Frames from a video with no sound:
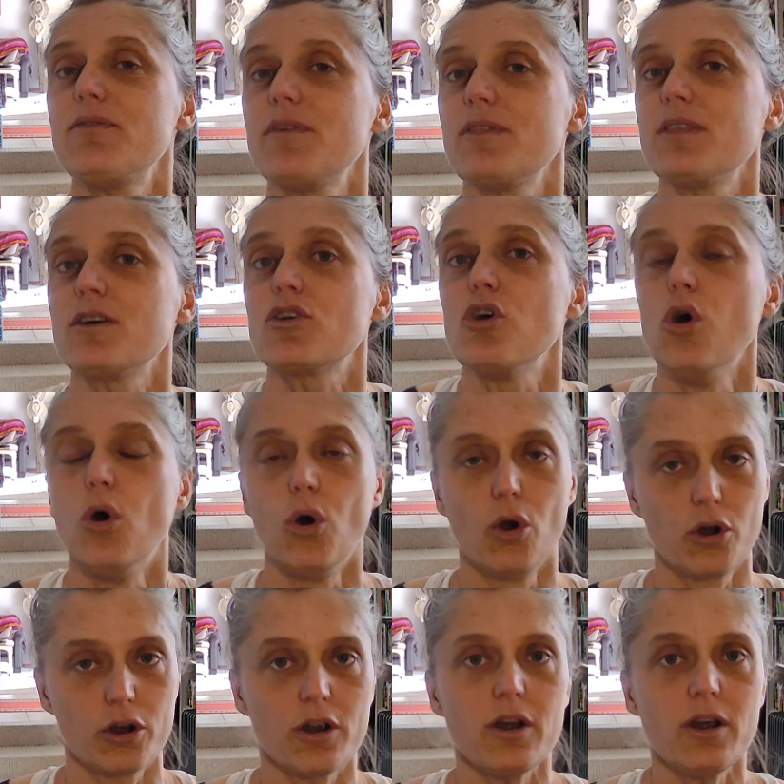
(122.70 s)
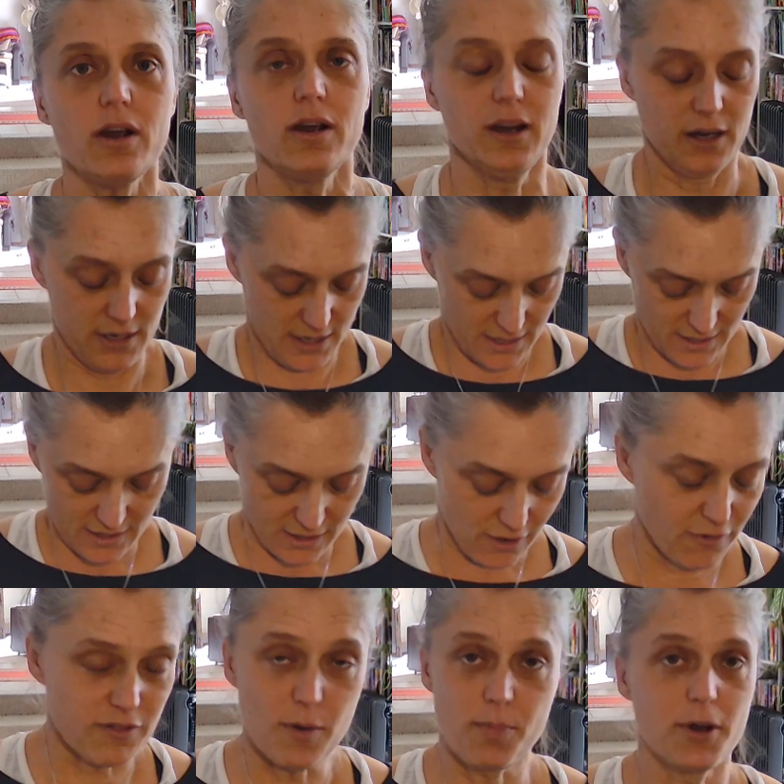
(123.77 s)
if the core
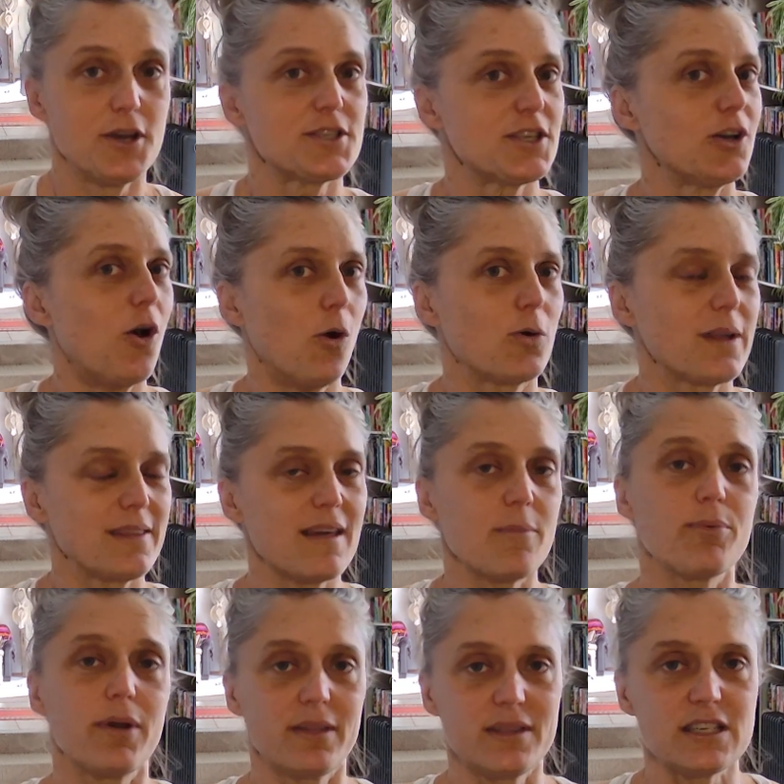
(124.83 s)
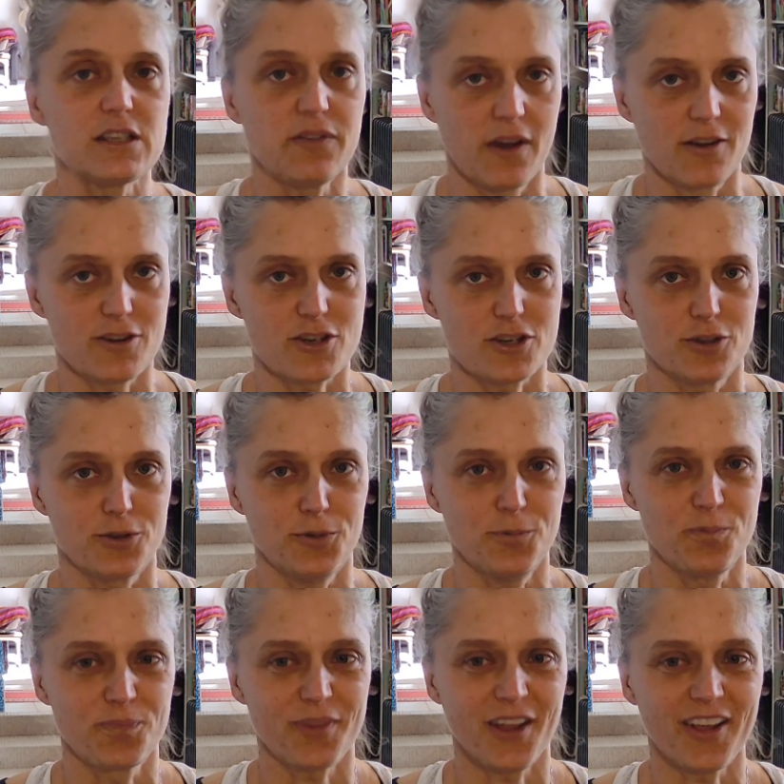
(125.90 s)
of the person holding their breath is functional.
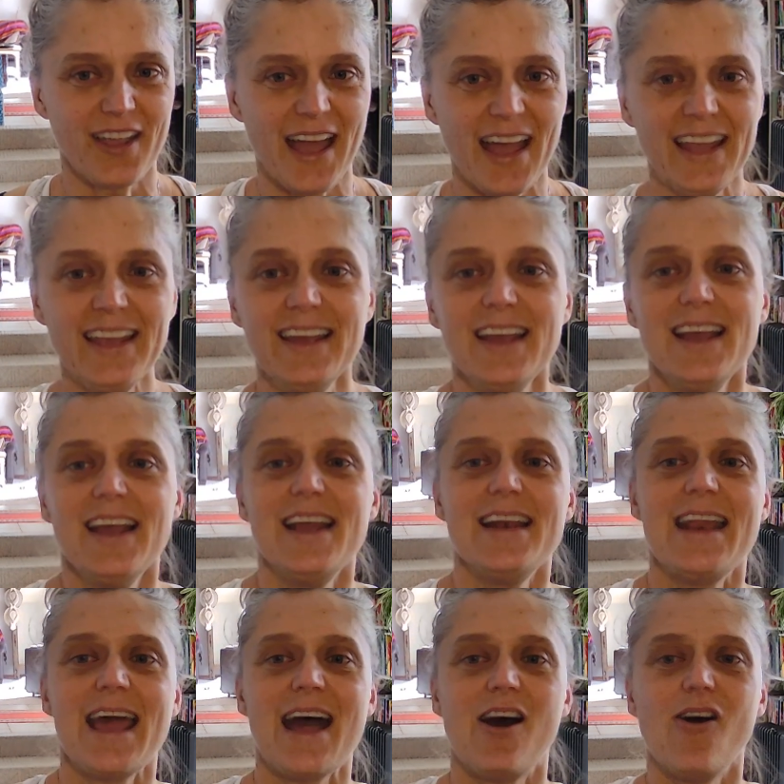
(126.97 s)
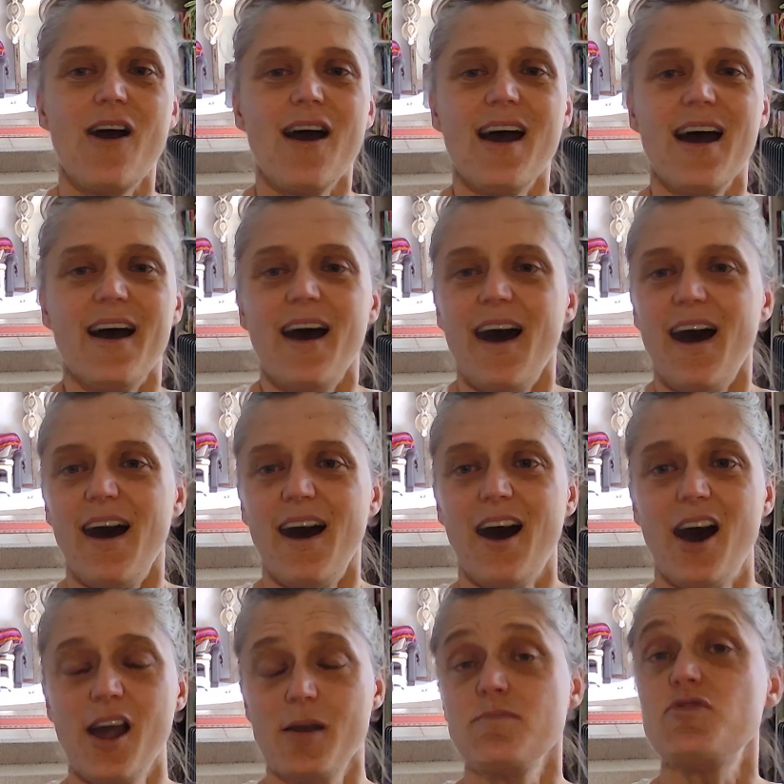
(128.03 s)
Okay, now
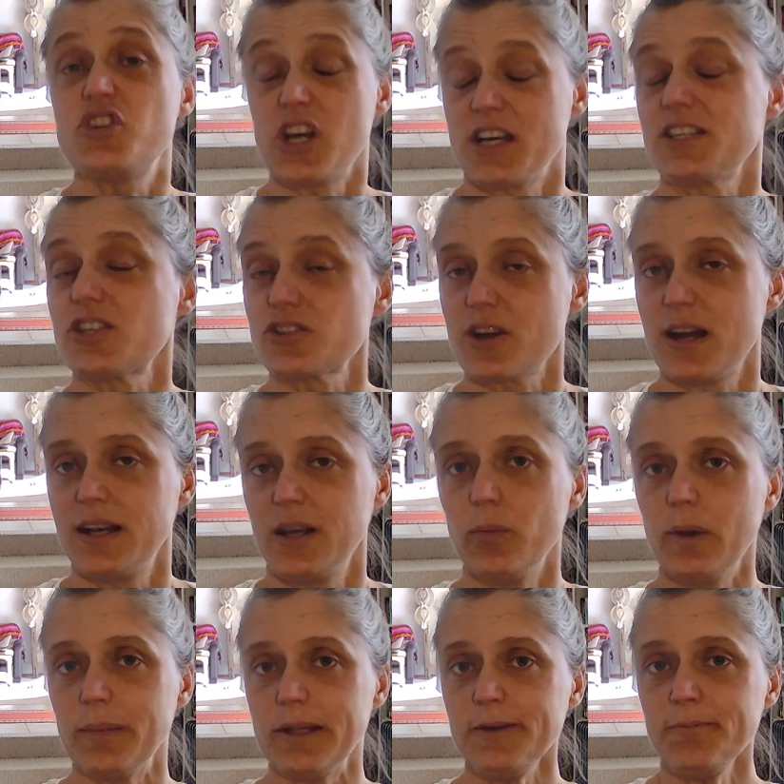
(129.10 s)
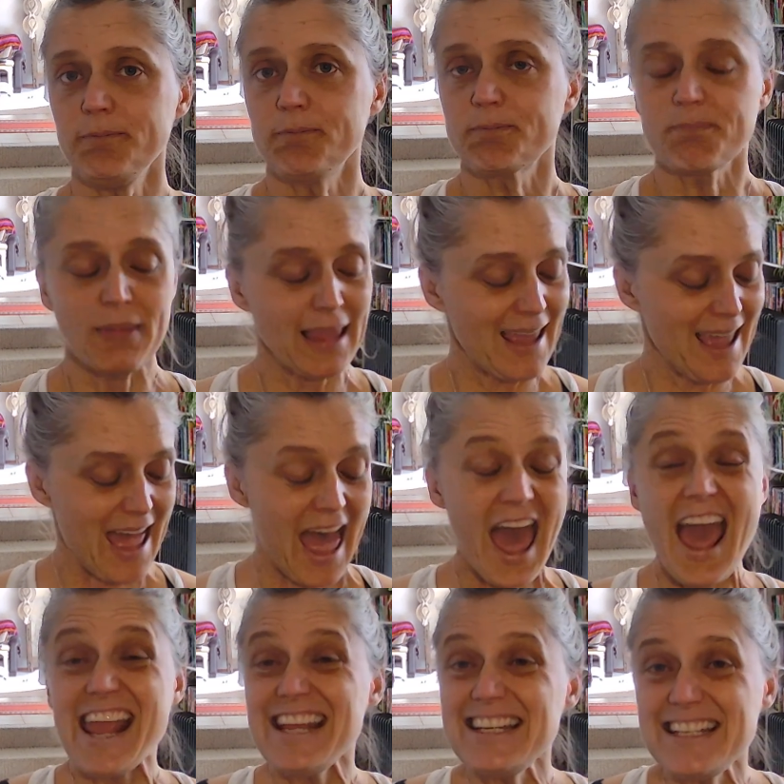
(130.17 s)
I'm just training women.
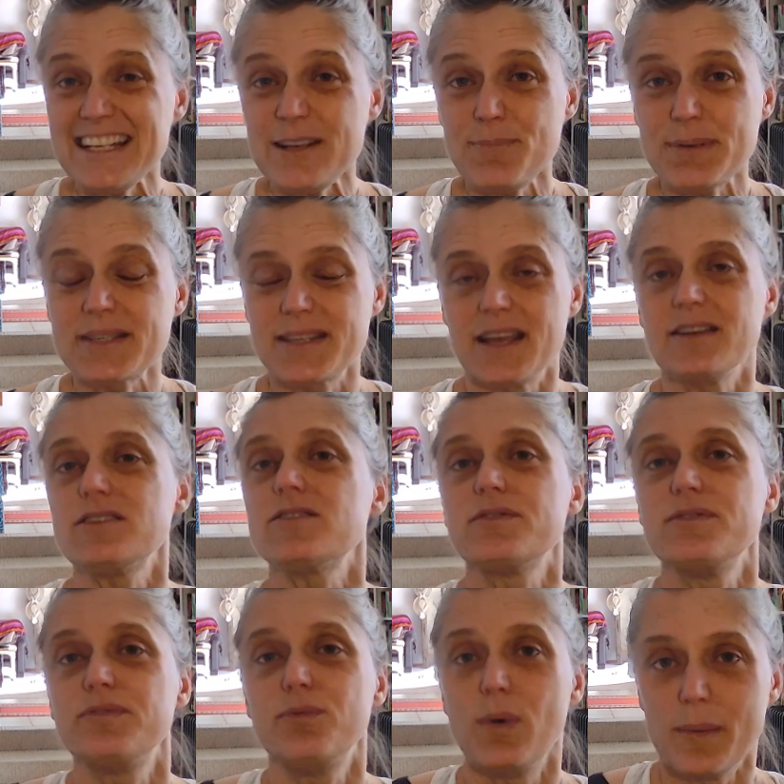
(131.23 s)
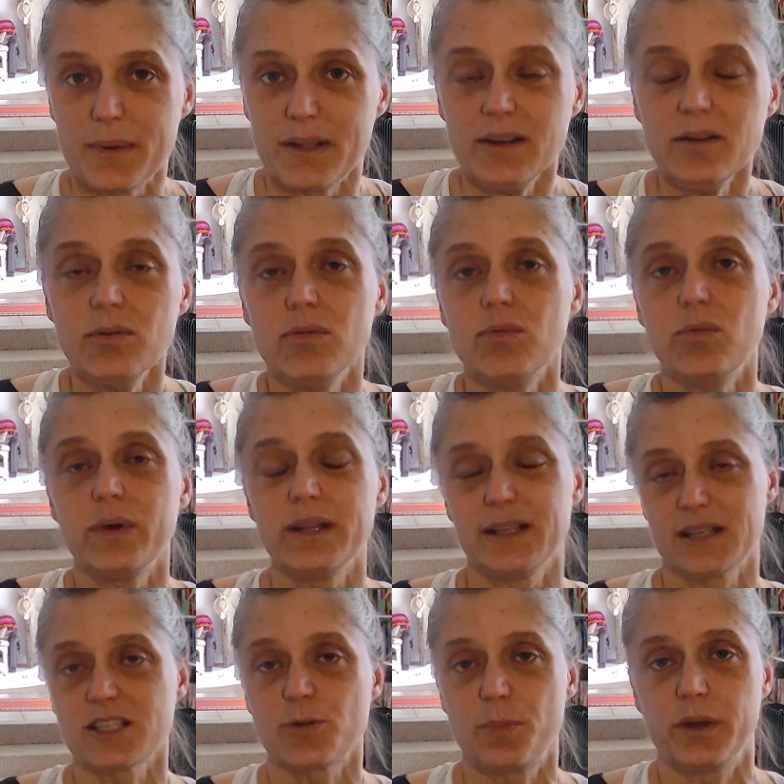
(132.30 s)
80% of women will
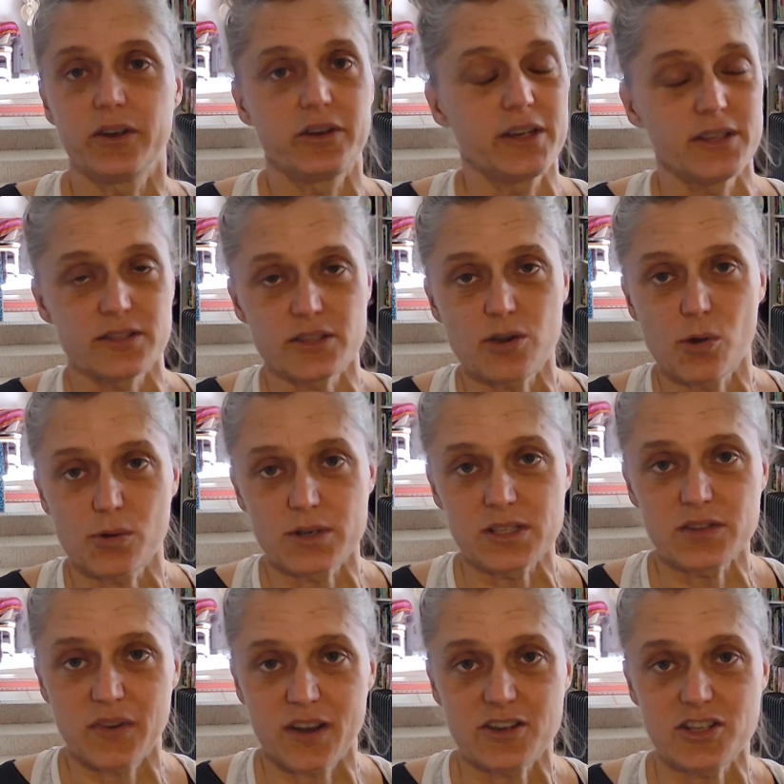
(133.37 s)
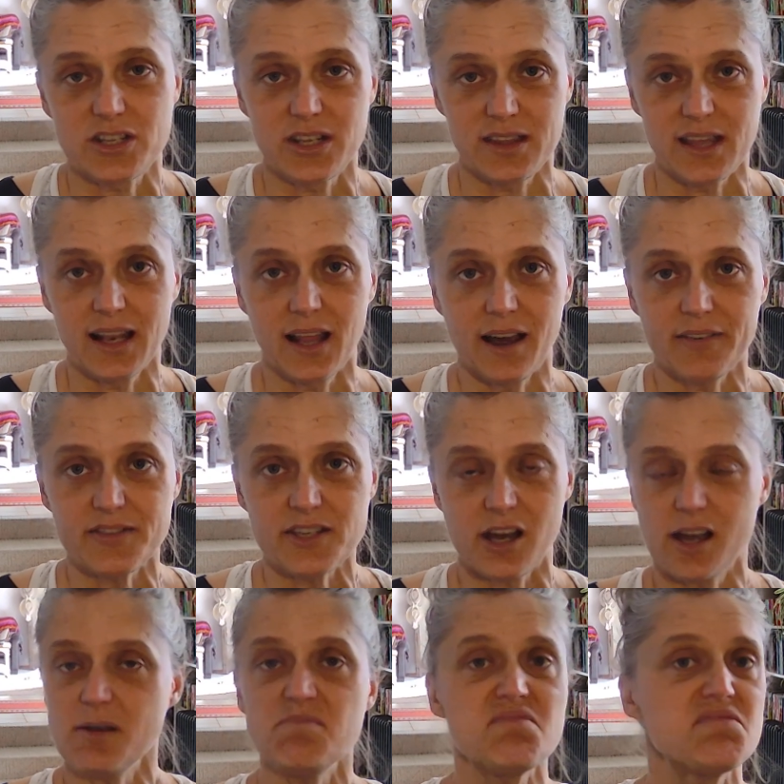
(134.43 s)
experience core dysfunction in their
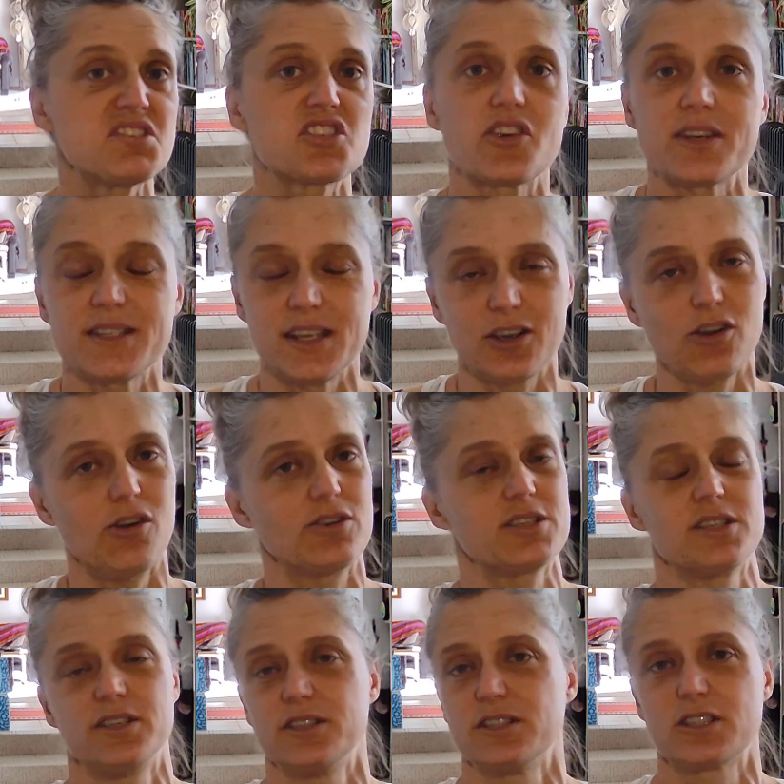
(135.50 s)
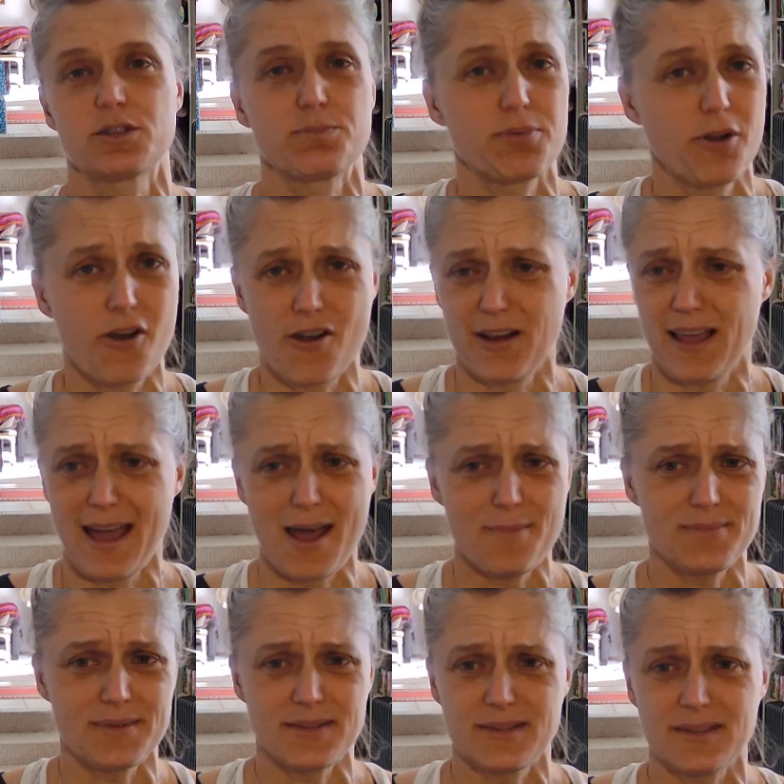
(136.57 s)
lifetime: stress, incontinence,
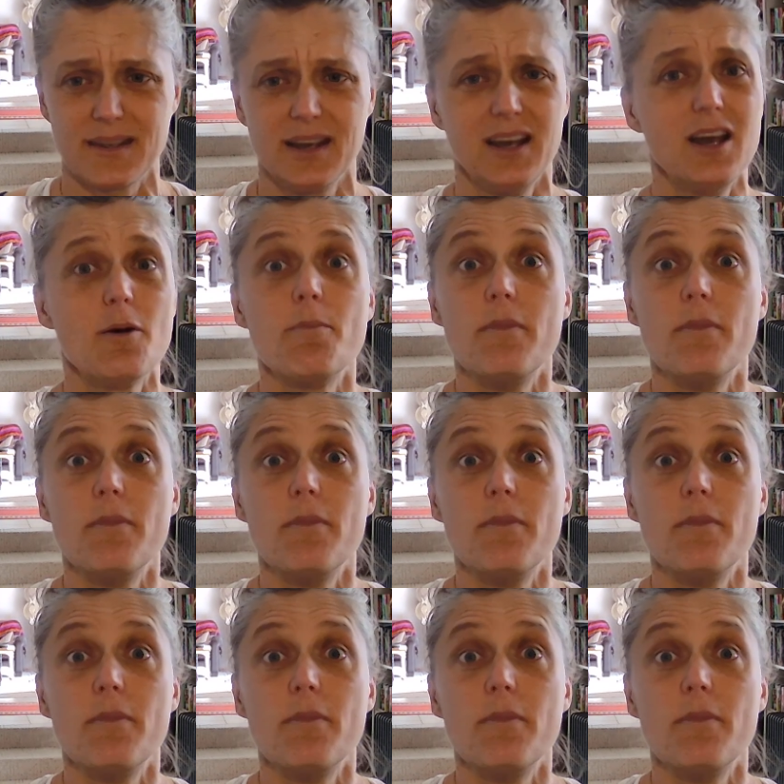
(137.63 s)
prolapse,